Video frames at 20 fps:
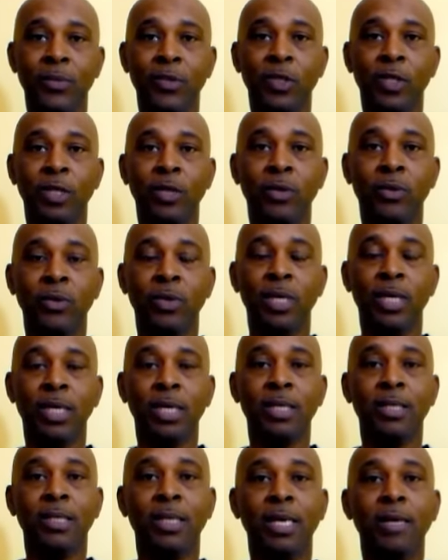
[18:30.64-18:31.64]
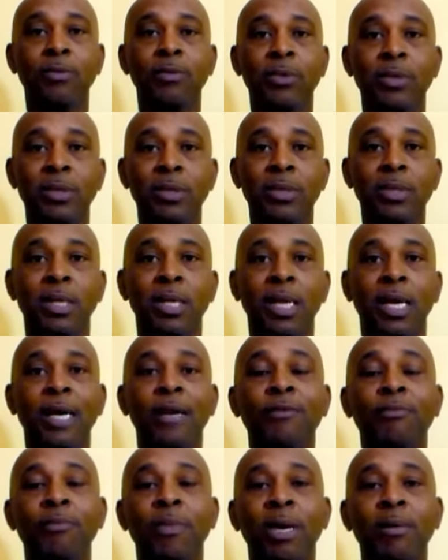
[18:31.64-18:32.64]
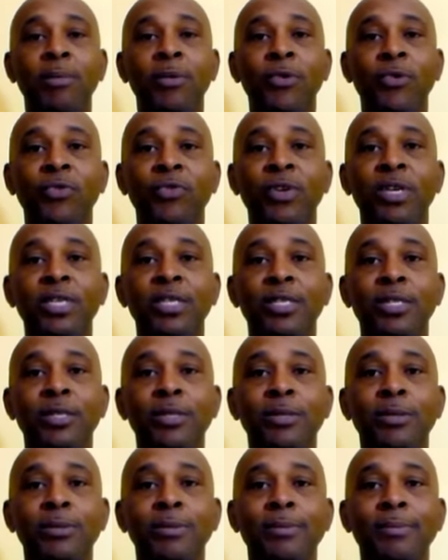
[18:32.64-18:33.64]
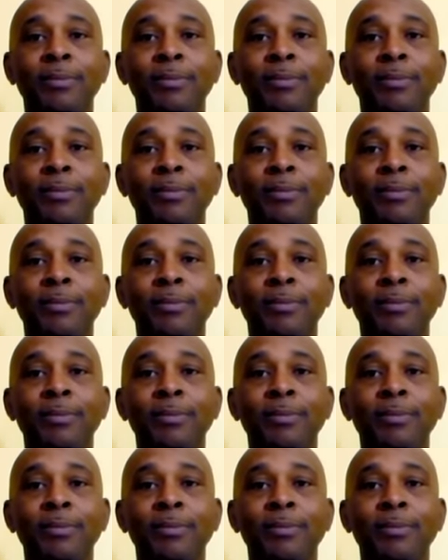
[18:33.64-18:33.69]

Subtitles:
So I guess that was a lot of my motivation.